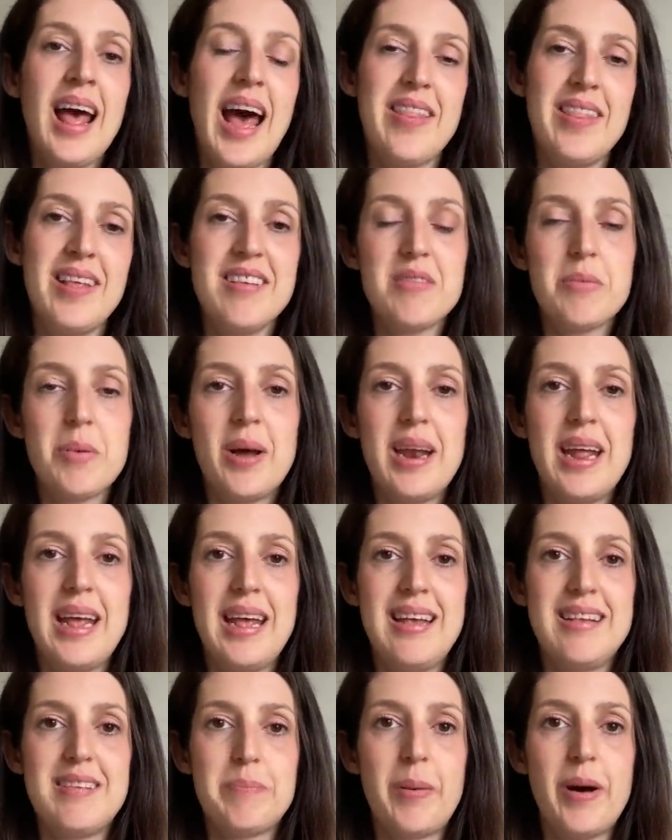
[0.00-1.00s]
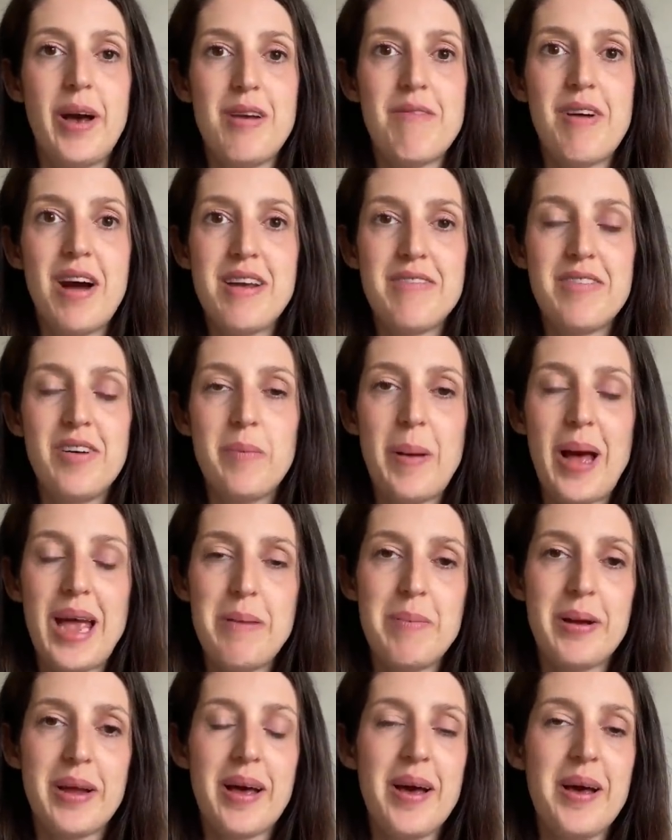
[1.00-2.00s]
And this one is by Rifle
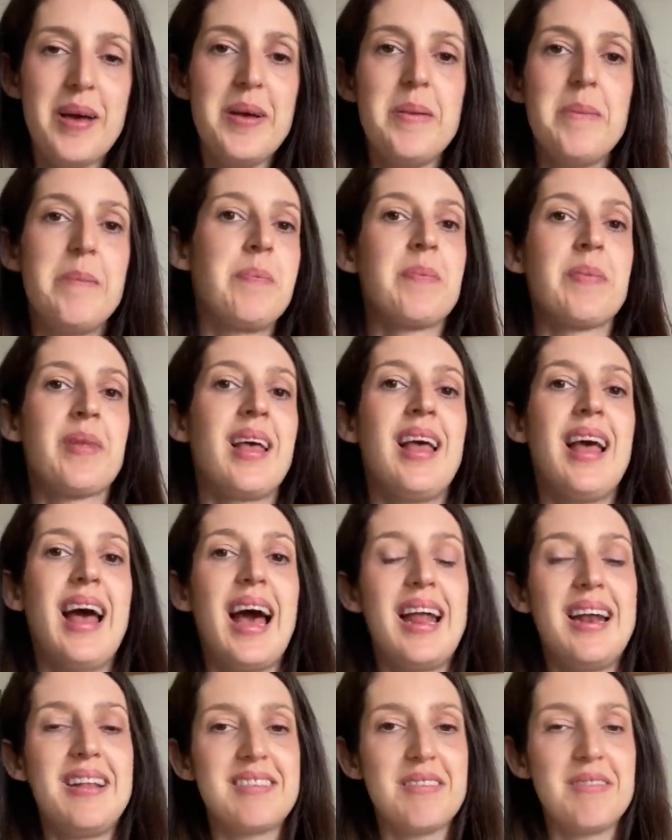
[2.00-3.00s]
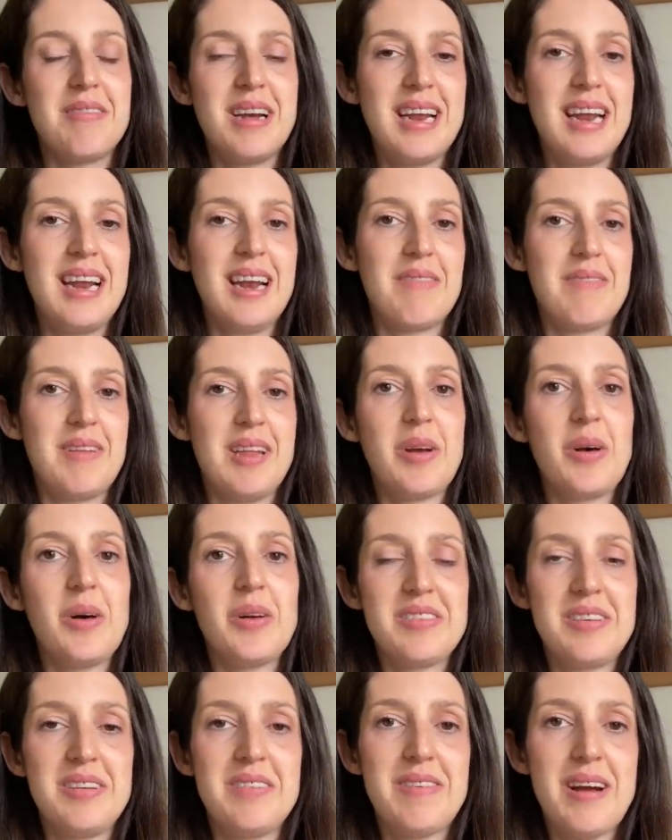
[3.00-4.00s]
Paper Co. And it's a really lovely
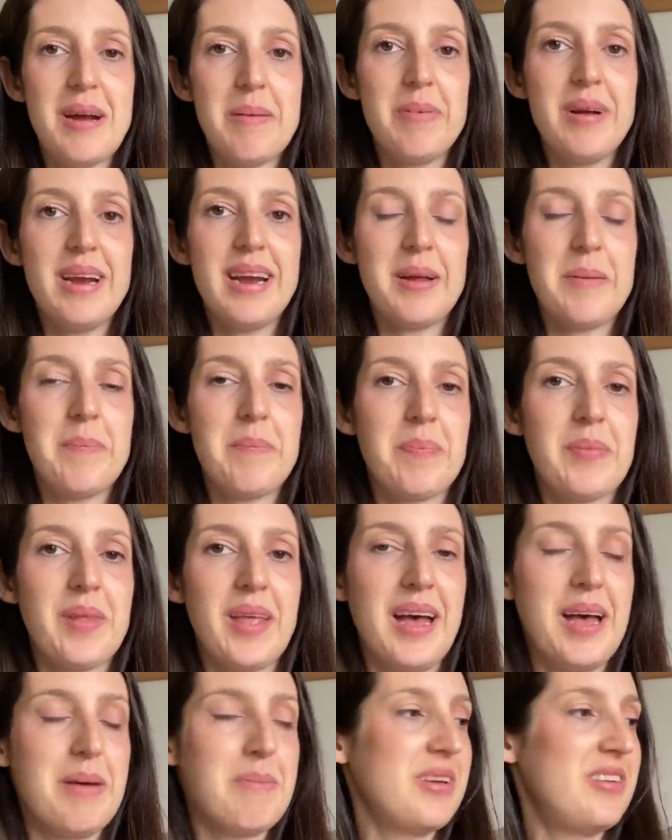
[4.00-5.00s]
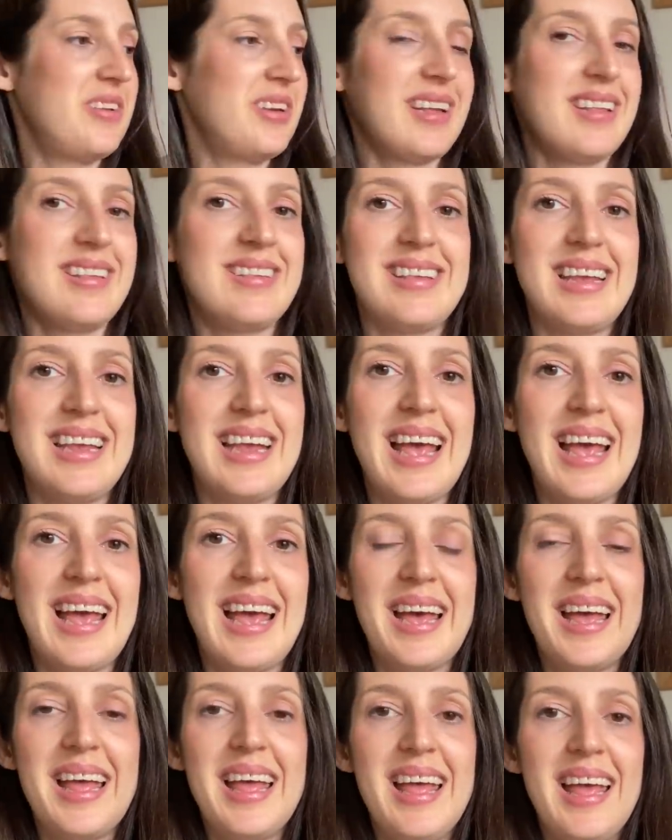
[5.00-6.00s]
cotton fabric, um, as you can see
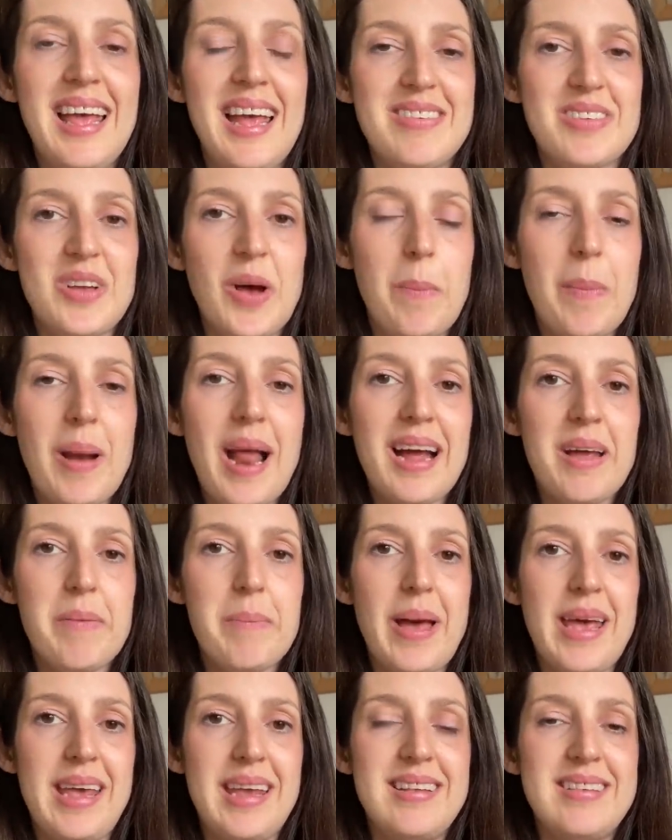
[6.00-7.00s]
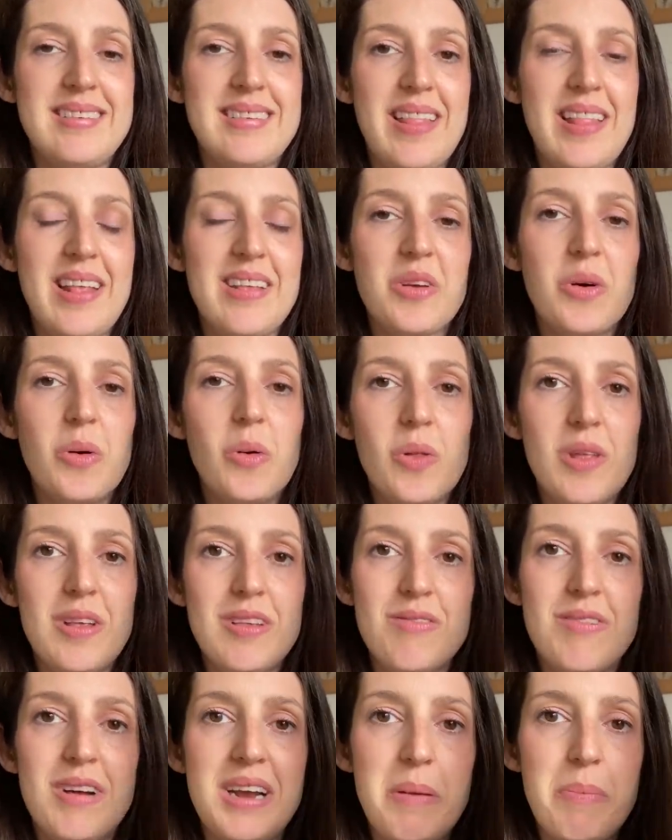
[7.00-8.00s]
here. It's got a black base and it's got all
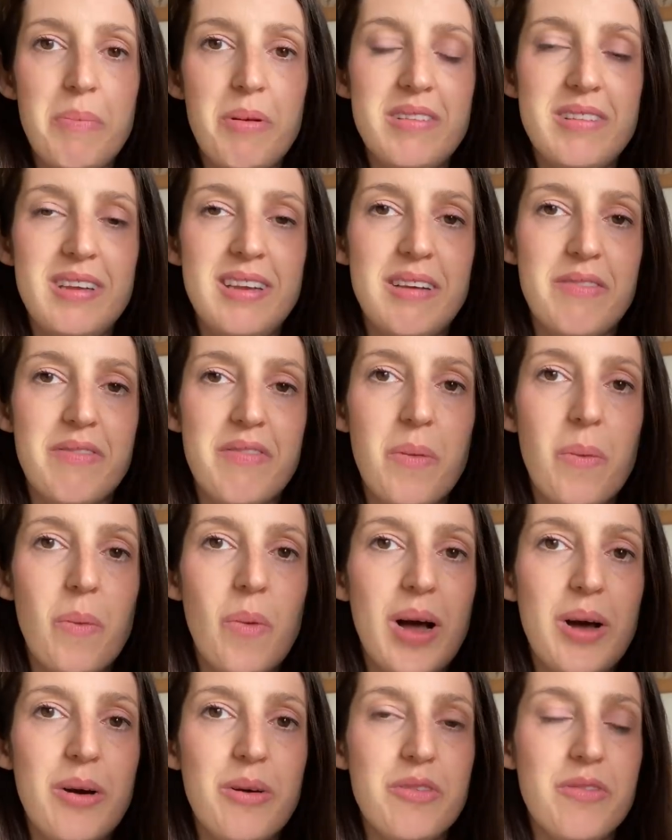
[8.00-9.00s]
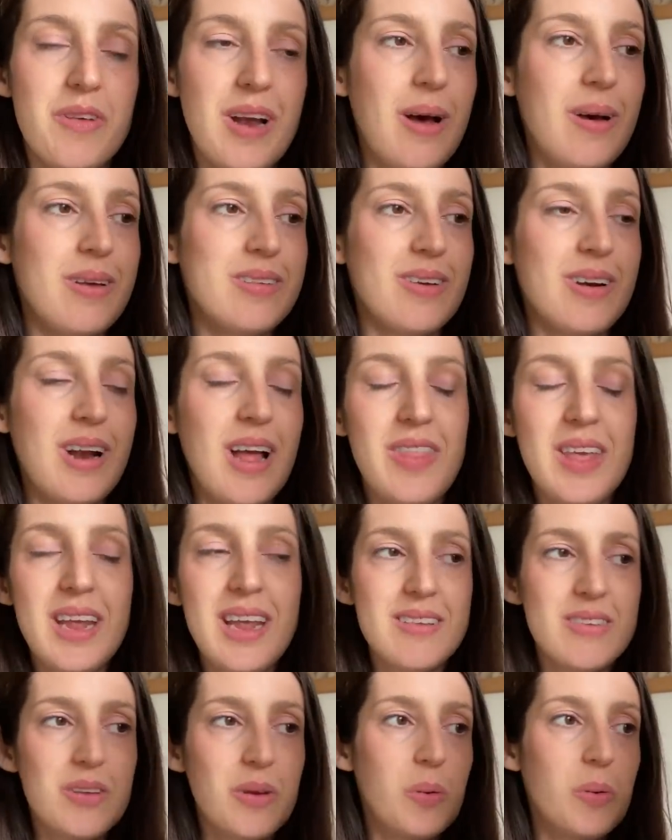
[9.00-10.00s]
these really pretty different wildflowers on. I think
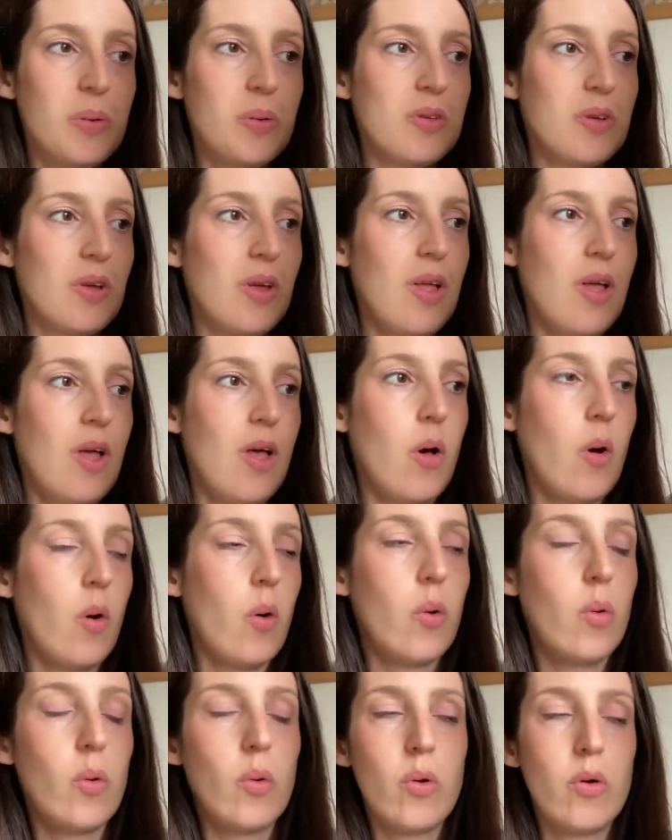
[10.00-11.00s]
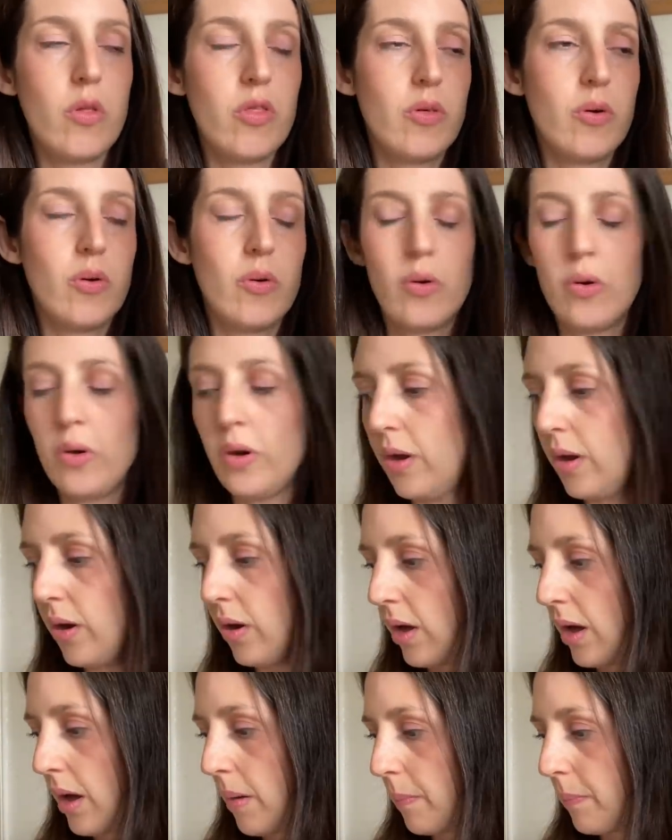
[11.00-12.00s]
it's called Hawthorn
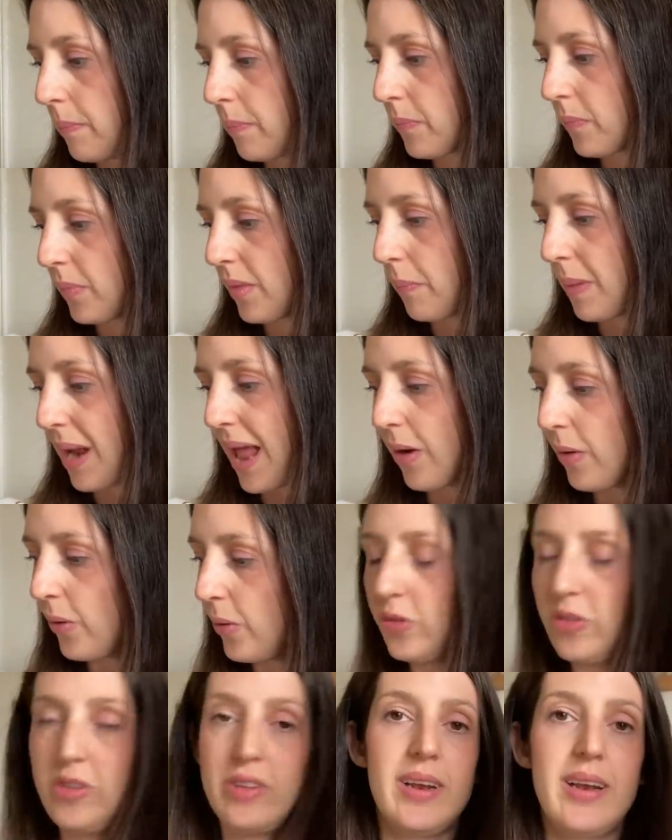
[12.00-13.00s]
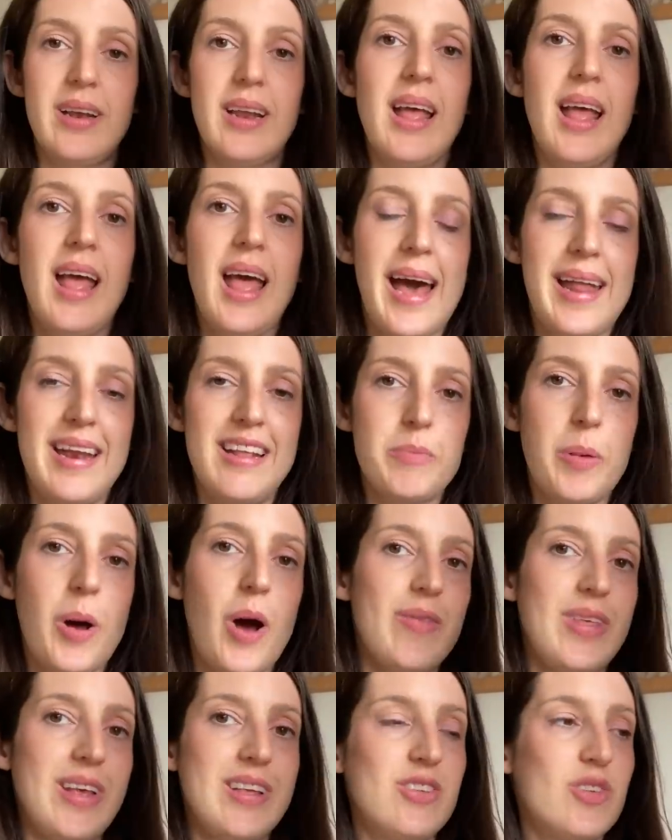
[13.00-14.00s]
um, Black Cotton and it's
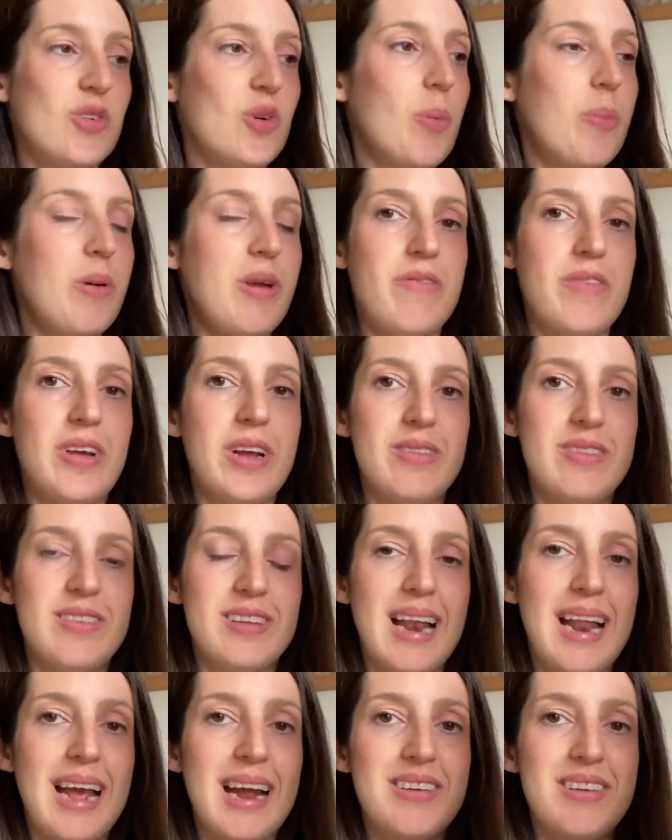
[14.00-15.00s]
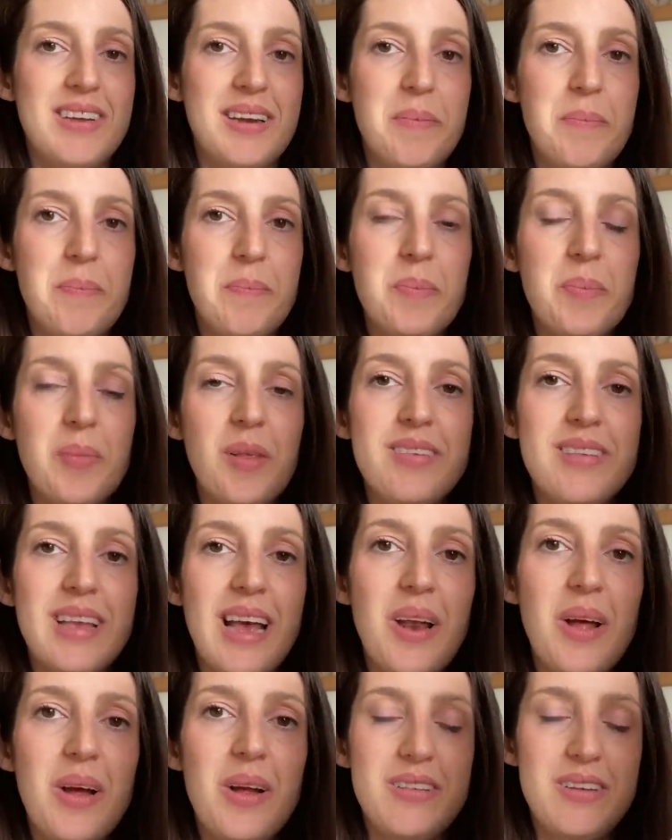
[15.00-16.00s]
part of their Strawberry Fields collection. So
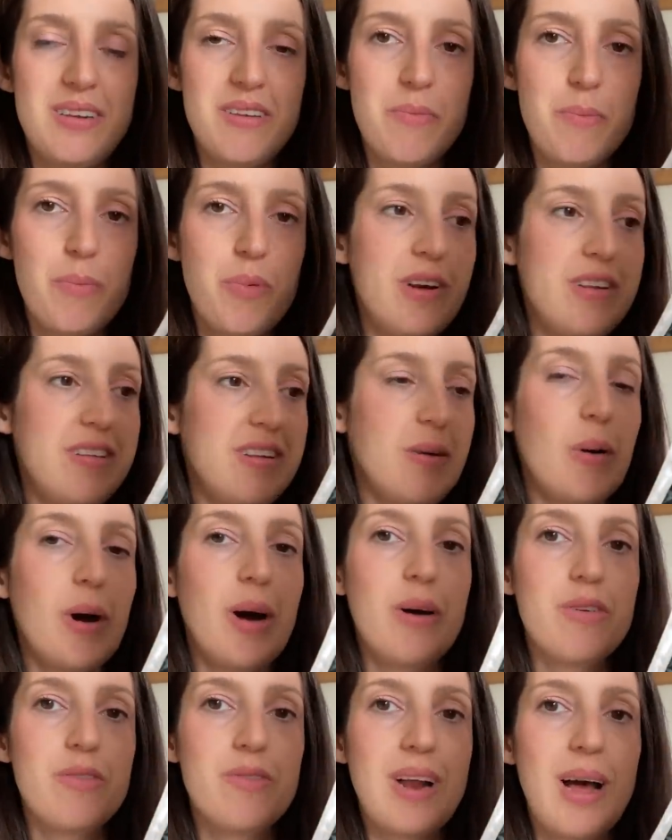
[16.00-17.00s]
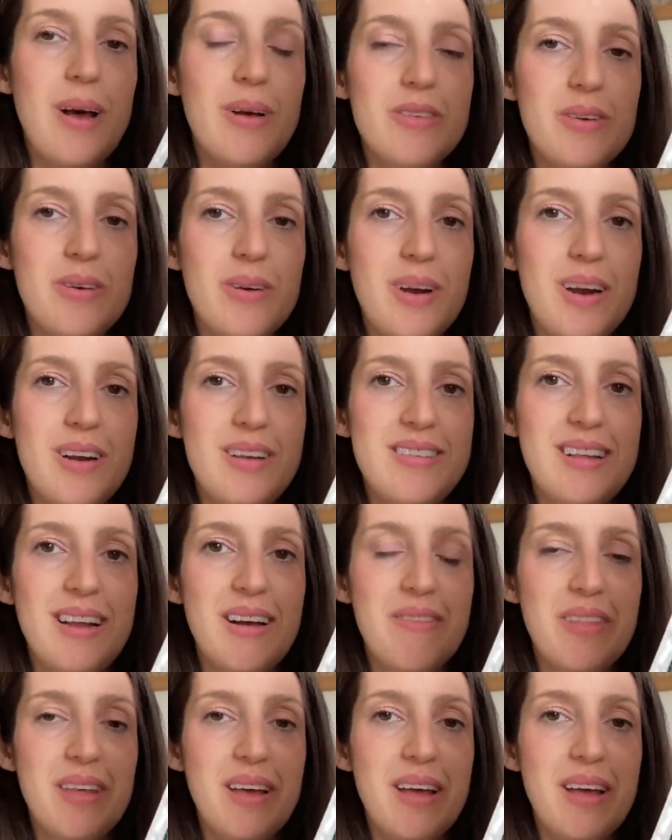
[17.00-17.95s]
yeah, loads of different pretty wildflowers on. I just love